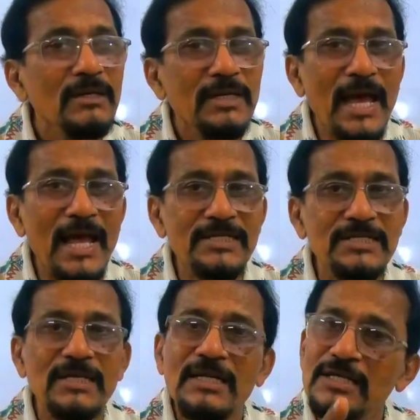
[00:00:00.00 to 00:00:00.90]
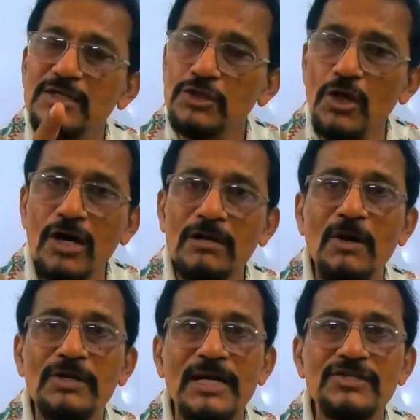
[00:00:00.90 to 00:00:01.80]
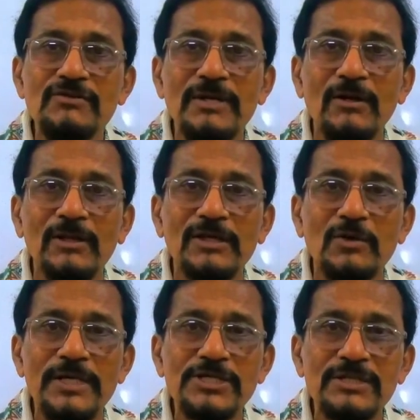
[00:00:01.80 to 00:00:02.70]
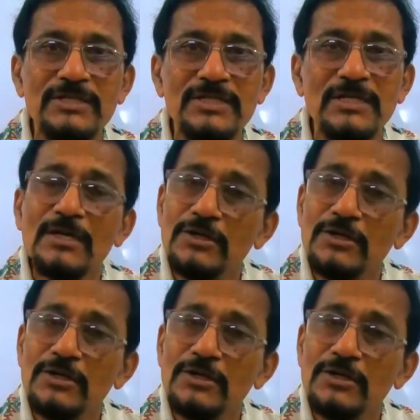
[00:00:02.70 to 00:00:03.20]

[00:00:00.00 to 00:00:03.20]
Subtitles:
CAT is not about answering all the questions.